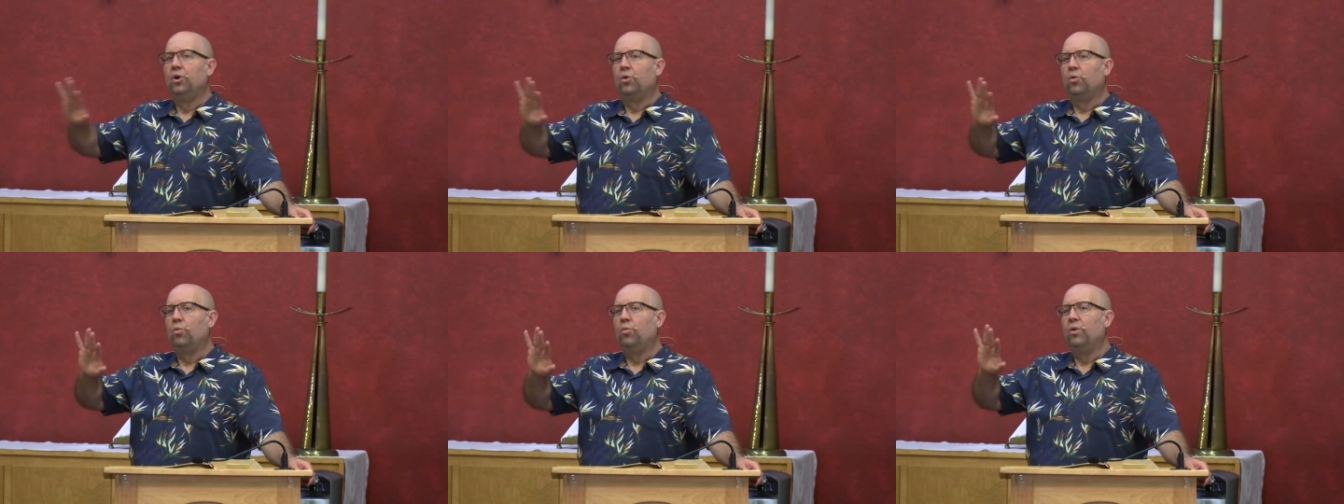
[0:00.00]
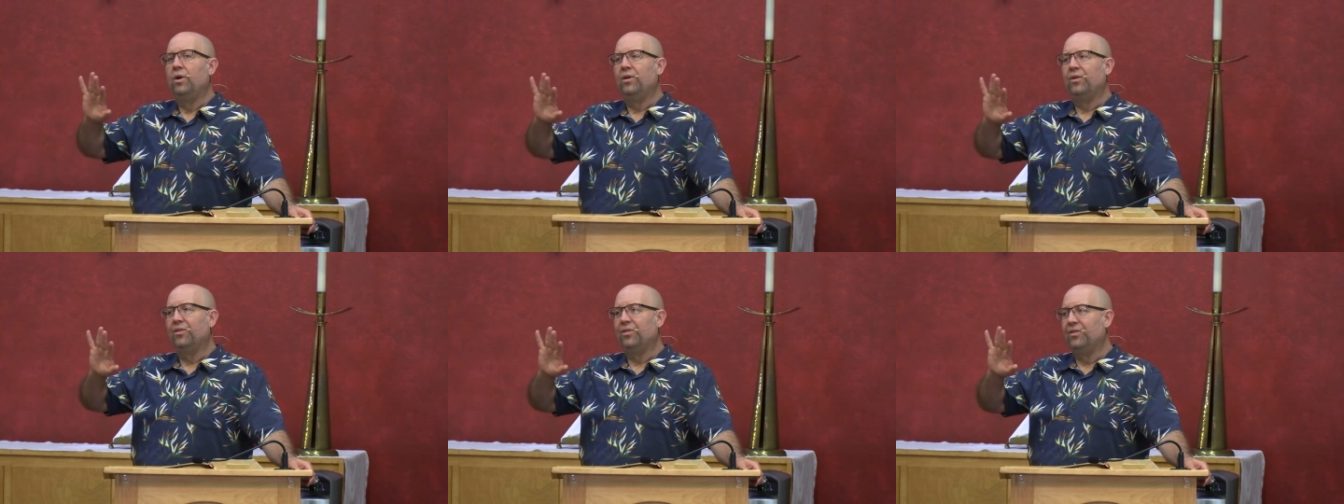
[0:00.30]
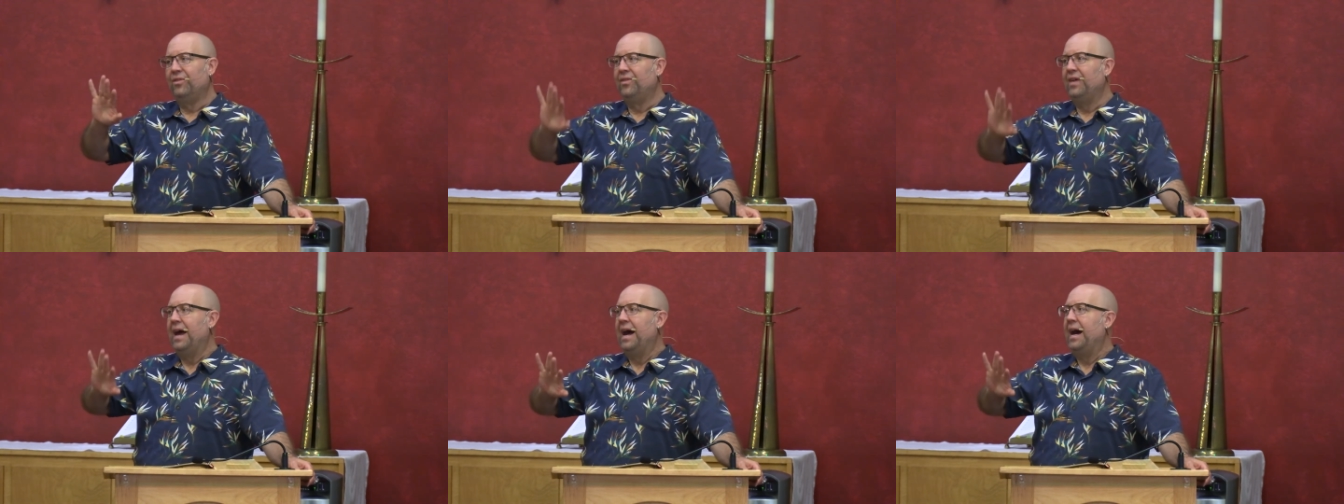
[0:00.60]

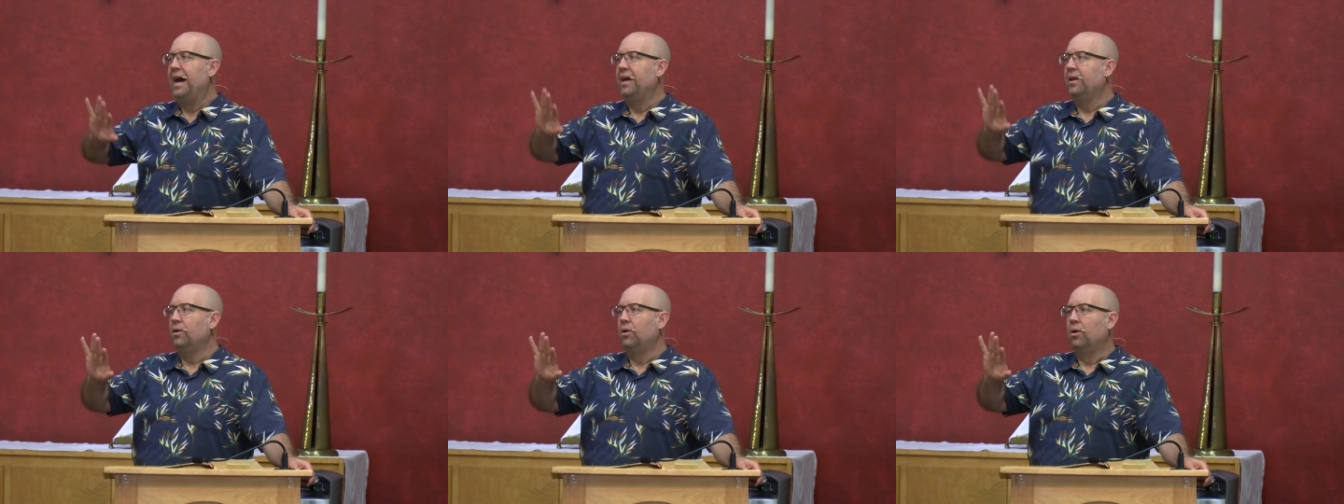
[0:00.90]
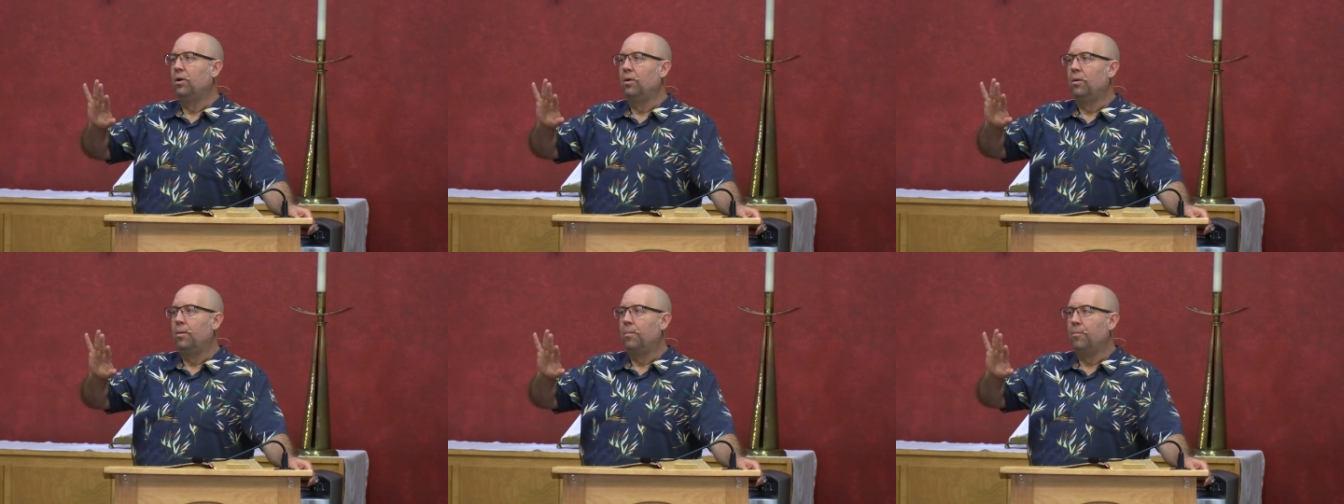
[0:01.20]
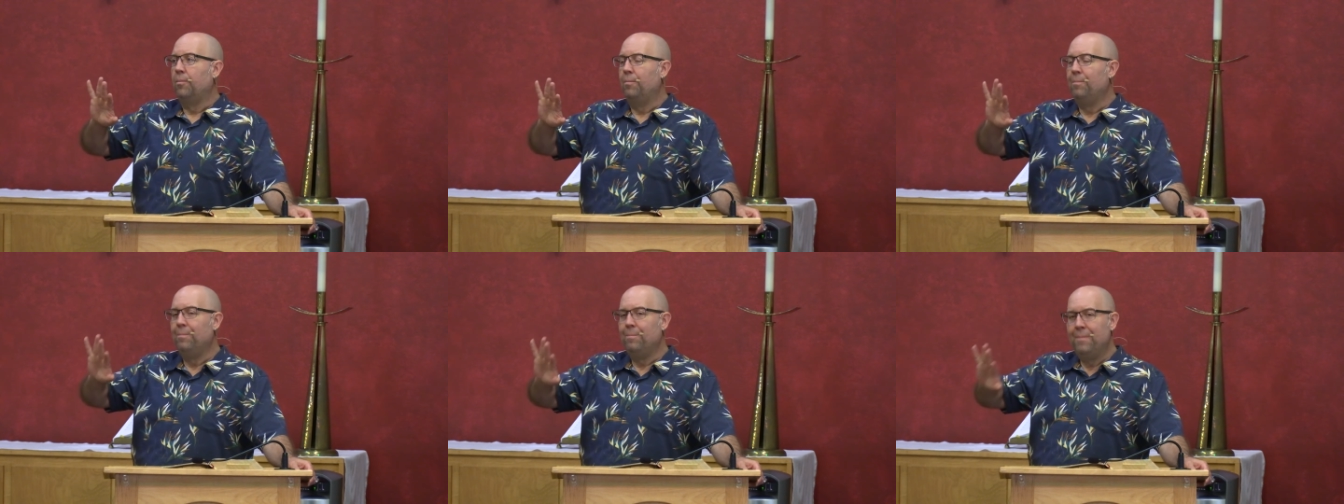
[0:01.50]
with that
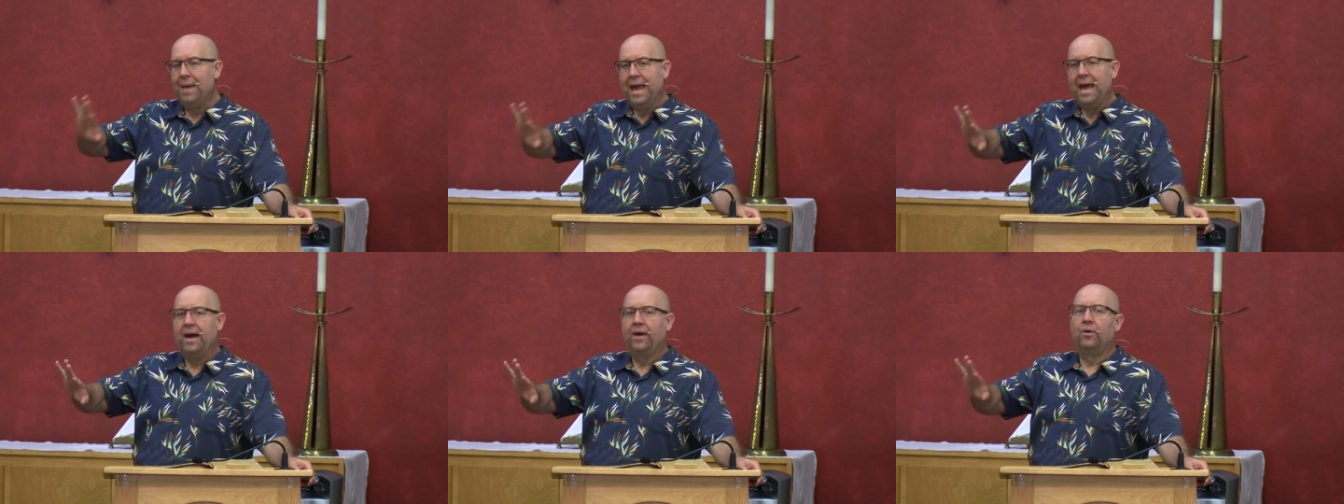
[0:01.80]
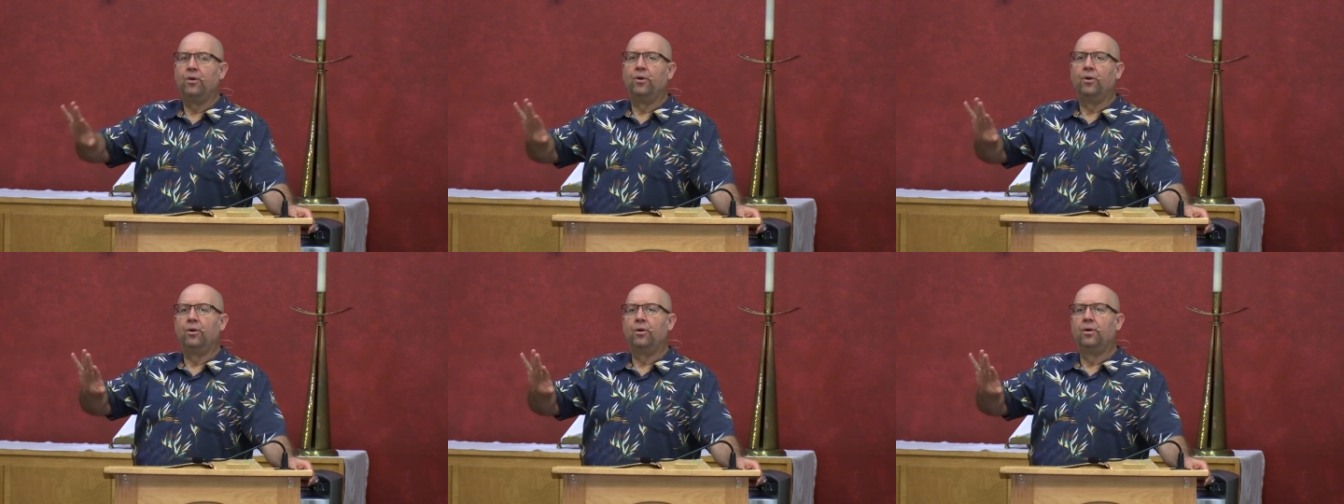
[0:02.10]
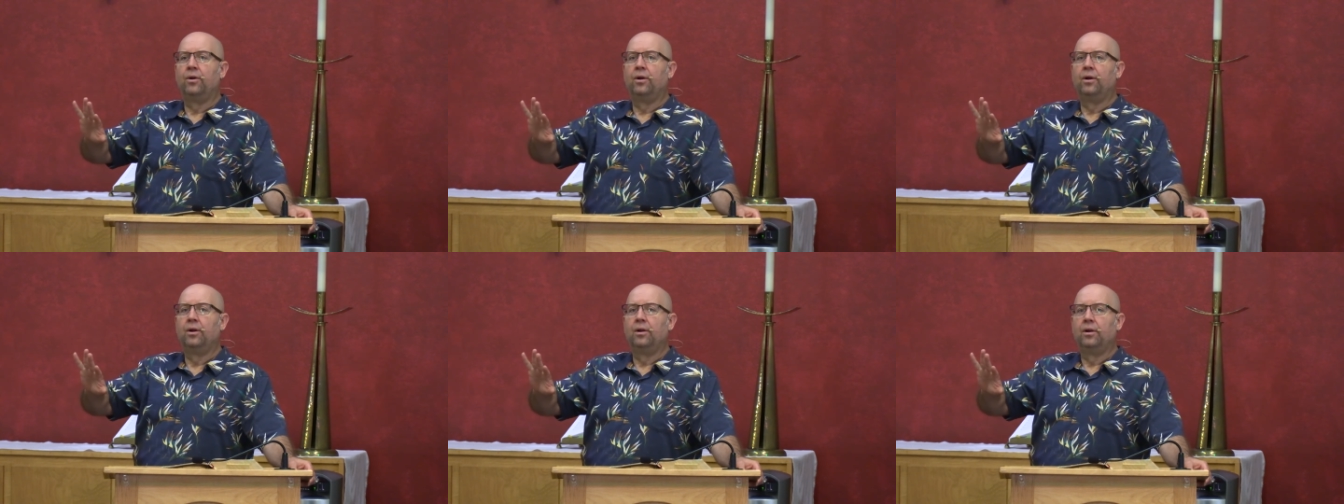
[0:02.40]

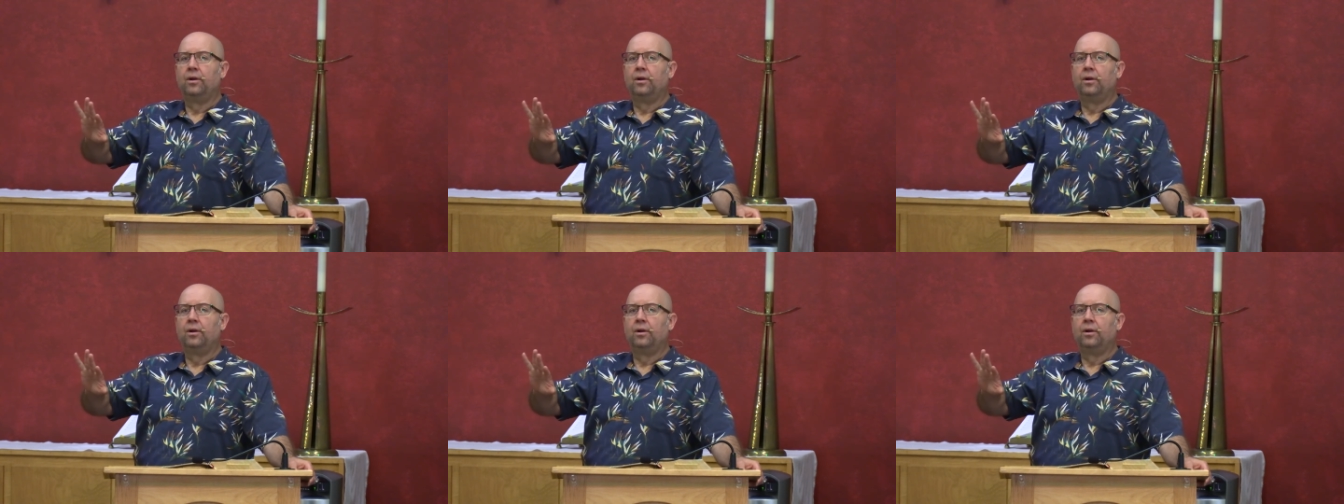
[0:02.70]
manner